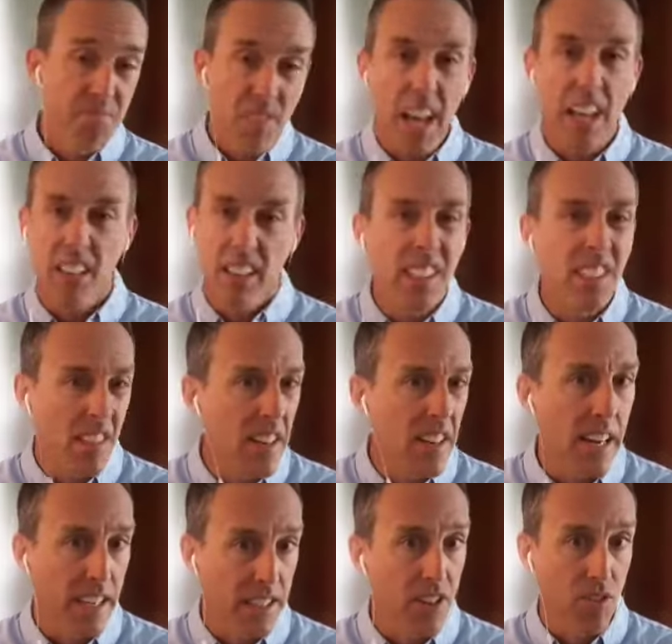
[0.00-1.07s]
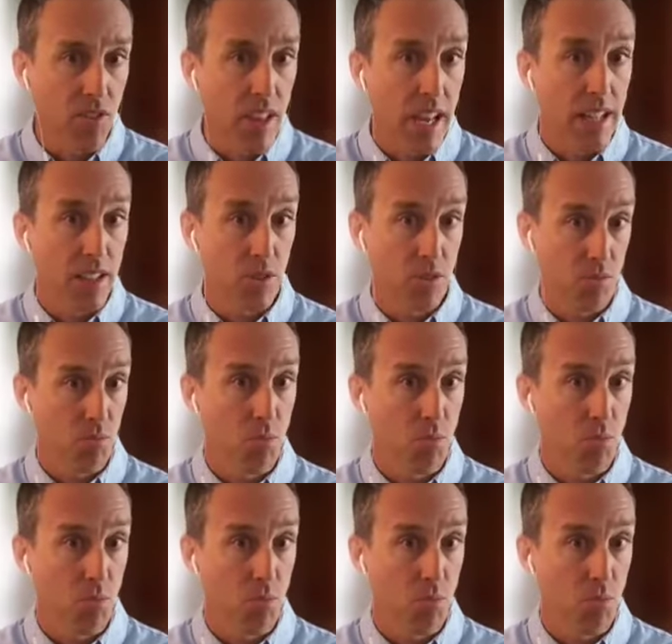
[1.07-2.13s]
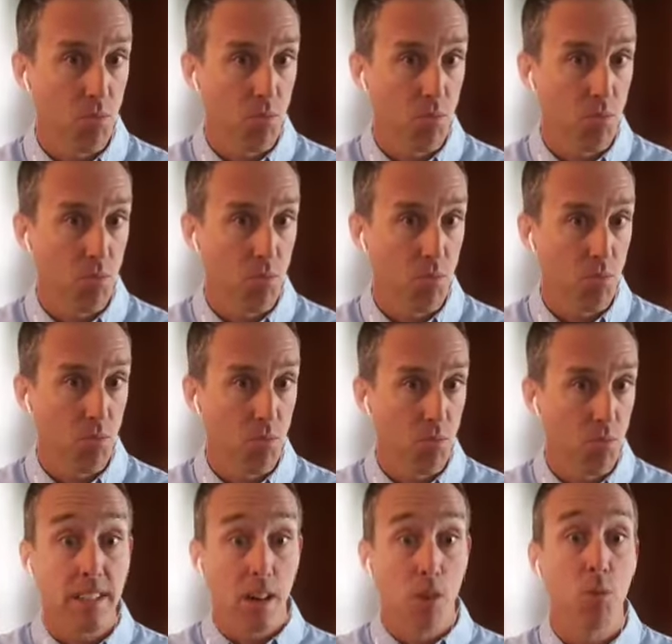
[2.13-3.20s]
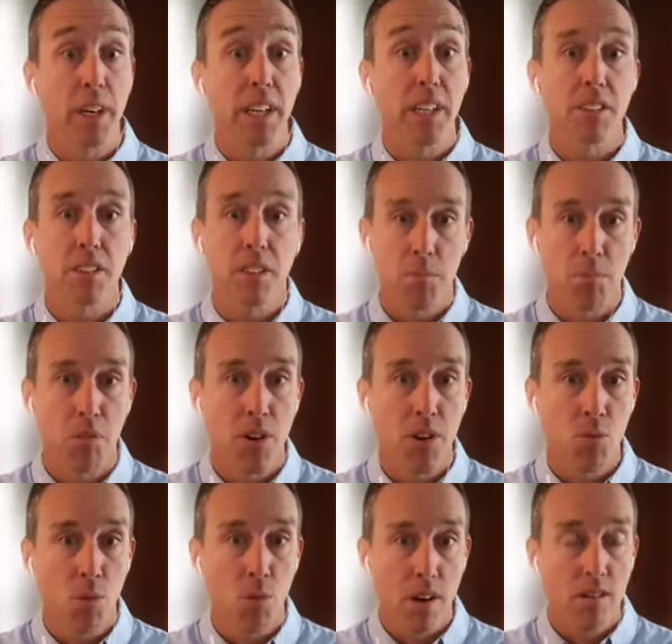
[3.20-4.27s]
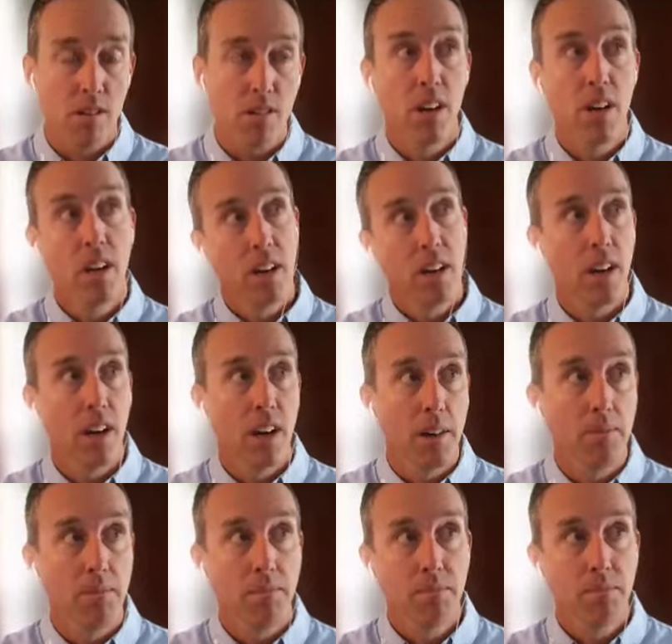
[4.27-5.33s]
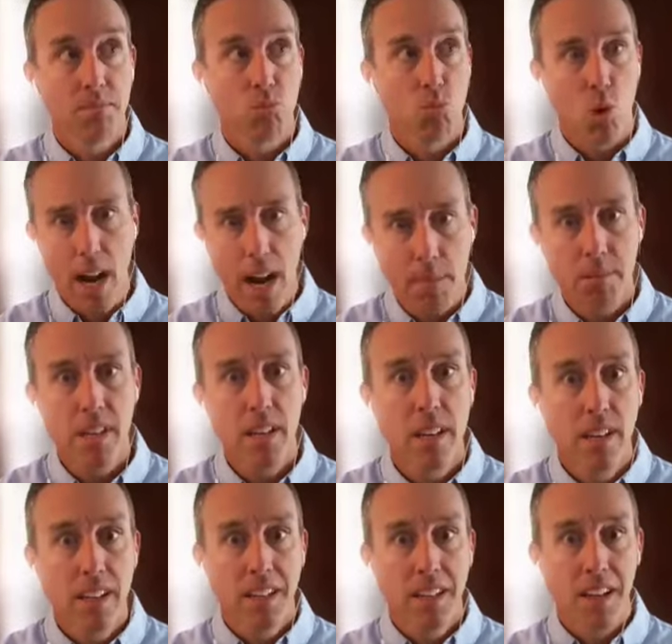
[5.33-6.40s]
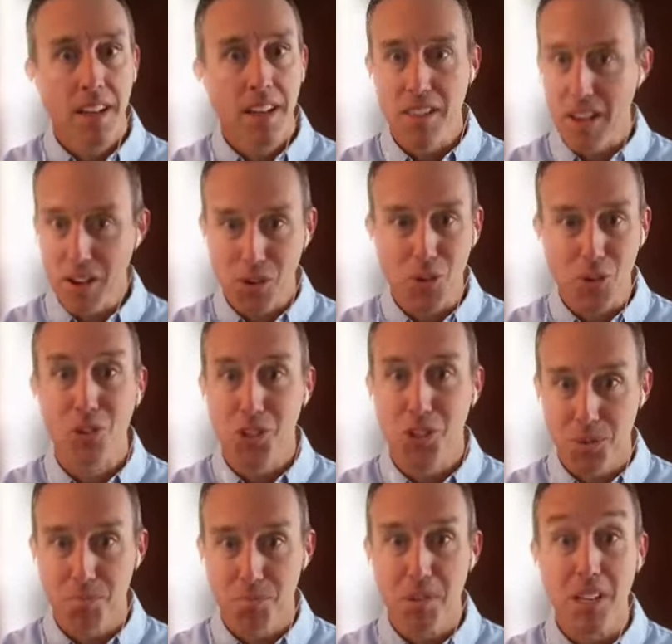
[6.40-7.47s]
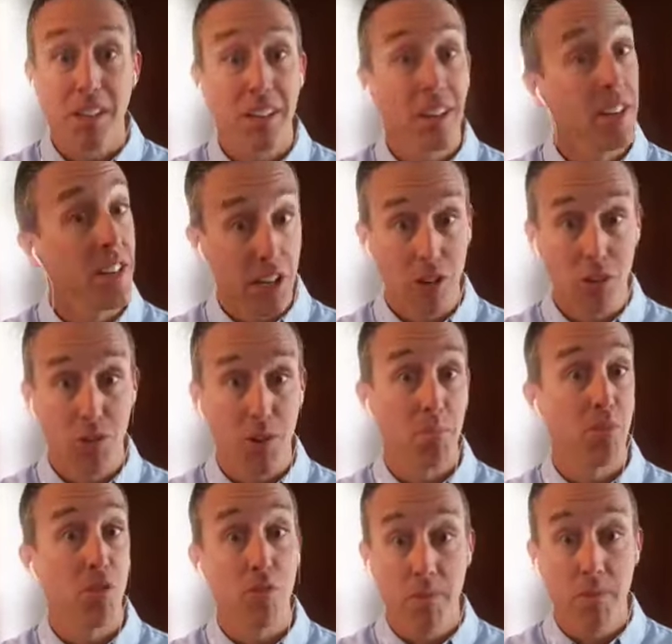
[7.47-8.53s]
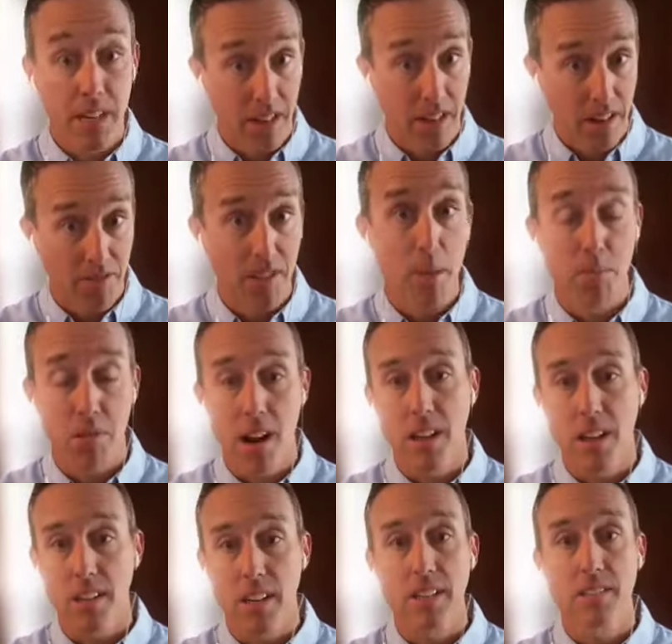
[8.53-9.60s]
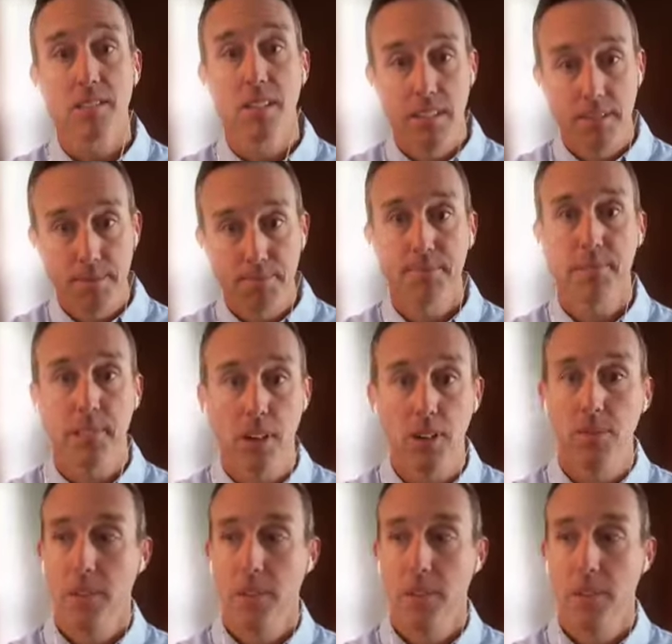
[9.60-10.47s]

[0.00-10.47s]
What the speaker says: at least the next year, that's what we'll be focusing on until we get to the point where we're happy, and then it'll just be continuous improvement of that process. So.